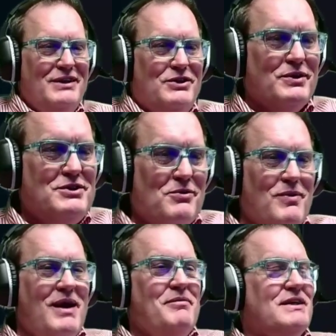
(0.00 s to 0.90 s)
to a
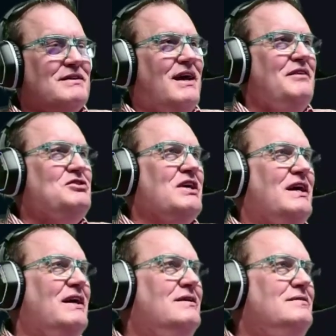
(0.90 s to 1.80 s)
ceramics
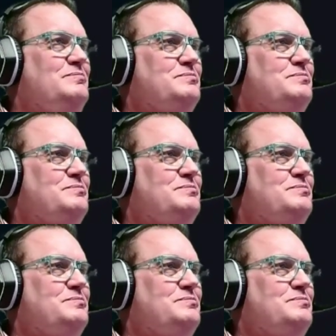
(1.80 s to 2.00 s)
lifestyle.